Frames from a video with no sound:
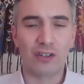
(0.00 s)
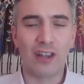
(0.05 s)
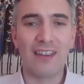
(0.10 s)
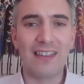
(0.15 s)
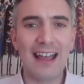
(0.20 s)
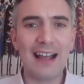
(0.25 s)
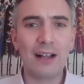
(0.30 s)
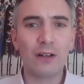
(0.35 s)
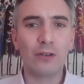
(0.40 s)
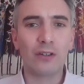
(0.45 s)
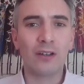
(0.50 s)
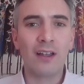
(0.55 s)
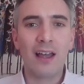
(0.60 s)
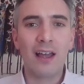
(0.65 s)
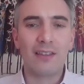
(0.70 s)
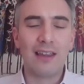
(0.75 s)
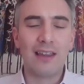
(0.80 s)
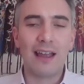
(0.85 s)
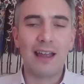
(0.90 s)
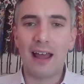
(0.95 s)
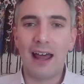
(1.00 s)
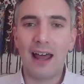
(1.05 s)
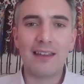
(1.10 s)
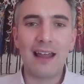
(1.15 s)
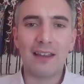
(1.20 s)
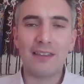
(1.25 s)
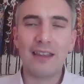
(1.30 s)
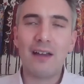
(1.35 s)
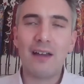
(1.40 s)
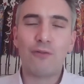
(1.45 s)
And
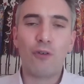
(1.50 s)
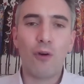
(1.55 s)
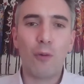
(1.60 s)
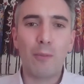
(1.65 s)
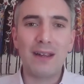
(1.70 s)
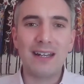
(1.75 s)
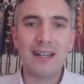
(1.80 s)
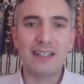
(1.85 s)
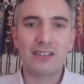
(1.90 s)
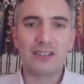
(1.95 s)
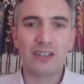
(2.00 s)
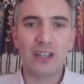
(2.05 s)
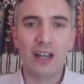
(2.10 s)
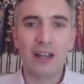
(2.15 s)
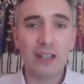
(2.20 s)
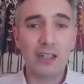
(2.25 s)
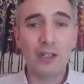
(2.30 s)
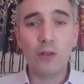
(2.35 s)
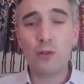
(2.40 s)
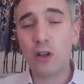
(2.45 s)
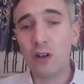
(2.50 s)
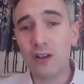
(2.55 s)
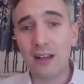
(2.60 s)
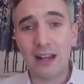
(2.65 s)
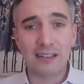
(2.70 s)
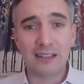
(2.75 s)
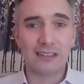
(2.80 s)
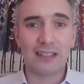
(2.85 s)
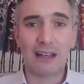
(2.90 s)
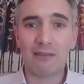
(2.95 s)
that therefore means that you don't
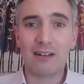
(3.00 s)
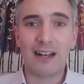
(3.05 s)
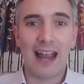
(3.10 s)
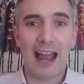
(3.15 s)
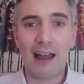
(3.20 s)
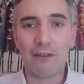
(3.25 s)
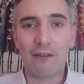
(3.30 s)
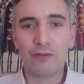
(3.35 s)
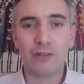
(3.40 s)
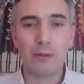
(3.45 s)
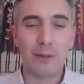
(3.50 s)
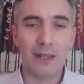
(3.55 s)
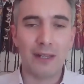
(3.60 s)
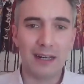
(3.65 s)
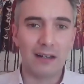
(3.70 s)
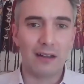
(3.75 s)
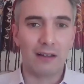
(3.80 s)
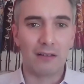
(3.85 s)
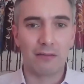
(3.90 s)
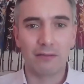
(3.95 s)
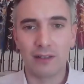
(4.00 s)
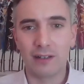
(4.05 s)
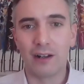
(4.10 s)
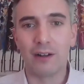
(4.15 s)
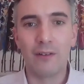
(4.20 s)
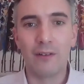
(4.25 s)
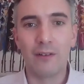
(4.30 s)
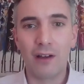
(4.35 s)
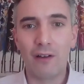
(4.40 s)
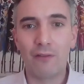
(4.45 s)
necessarily have to be in a,
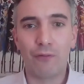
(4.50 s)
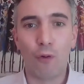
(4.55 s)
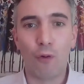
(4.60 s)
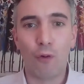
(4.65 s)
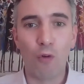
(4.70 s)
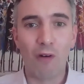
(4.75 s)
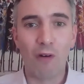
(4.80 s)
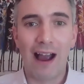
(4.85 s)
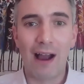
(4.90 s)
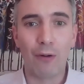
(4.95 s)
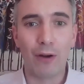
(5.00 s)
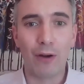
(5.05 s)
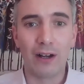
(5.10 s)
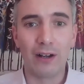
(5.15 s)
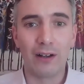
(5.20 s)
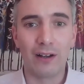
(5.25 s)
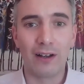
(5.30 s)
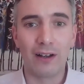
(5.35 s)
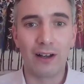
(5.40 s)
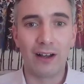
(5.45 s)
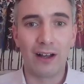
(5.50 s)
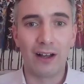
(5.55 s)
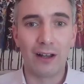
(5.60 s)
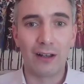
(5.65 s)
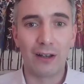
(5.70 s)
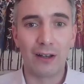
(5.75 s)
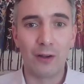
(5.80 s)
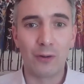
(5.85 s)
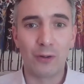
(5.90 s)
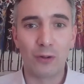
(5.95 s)
4-hour
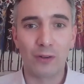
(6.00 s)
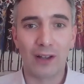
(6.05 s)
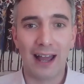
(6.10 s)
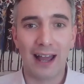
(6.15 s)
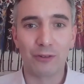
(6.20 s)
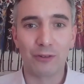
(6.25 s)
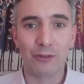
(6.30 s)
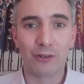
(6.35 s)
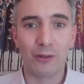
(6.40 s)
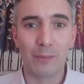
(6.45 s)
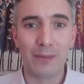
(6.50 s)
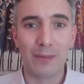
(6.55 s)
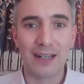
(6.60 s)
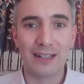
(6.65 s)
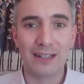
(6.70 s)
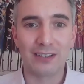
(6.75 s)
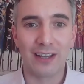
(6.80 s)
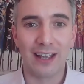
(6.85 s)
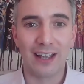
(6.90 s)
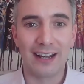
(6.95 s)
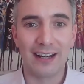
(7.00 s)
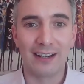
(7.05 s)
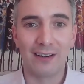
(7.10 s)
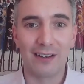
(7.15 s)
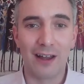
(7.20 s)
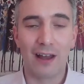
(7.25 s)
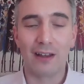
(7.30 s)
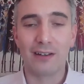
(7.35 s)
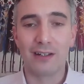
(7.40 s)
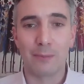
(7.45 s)
local council meeting
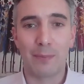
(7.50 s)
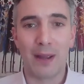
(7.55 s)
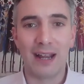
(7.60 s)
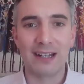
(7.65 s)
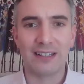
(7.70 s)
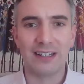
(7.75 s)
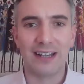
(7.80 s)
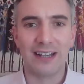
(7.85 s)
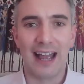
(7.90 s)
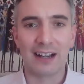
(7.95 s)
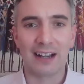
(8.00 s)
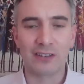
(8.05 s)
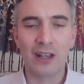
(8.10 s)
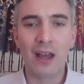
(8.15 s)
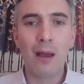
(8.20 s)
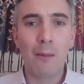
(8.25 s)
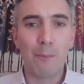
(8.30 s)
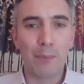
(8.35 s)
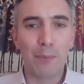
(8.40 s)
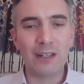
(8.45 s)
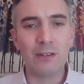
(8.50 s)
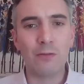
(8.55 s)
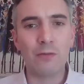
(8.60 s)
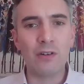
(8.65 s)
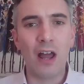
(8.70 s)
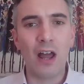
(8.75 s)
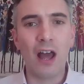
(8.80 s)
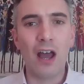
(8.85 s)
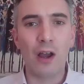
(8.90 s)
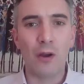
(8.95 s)
debating X, but
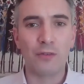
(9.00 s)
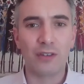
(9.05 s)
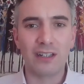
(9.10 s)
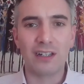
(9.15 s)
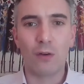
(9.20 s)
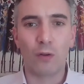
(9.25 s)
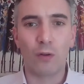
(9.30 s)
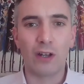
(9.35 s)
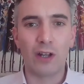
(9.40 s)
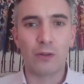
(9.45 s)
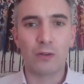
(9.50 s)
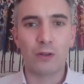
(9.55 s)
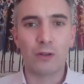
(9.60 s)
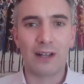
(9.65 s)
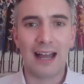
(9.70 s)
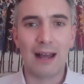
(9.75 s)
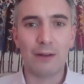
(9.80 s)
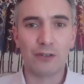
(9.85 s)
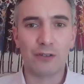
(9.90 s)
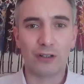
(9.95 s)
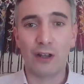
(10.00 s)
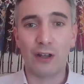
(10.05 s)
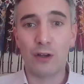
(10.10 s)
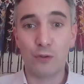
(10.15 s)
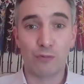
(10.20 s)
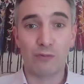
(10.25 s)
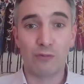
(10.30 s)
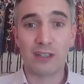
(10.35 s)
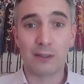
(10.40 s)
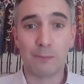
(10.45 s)
that your local councillor
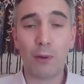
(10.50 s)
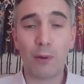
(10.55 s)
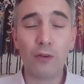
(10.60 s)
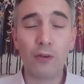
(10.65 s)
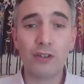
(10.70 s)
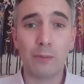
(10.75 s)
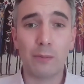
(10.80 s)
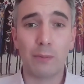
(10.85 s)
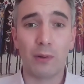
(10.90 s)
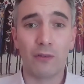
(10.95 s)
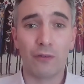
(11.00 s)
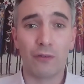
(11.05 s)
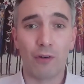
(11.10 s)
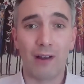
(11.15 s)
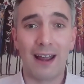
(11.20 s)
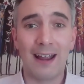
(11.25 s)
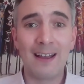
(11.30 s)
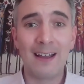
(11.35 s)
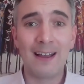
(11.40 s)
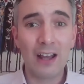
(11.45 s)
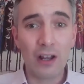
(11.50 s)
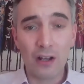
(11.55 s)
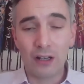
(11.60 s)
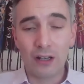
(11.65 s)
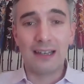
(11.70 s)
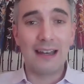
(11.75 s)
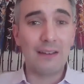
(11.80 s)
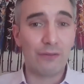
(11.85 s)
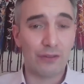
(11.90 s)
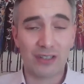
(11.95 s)
who's responsible for it
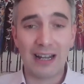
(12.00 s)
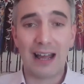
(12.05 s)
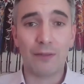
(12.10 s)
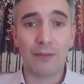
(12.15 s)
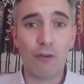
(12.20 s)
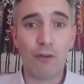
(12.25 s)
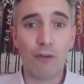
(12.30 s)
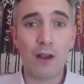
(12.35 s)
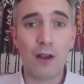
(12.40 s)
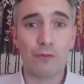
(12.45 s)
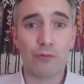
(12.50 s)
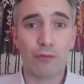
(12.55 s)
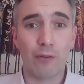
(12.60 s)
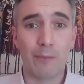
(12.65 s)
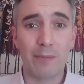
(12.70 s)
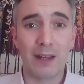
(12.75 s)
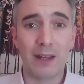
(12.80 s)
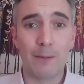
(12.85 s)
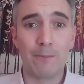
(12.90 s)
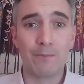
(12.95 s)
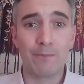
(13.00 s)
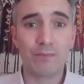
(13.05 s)
lives down the road from you.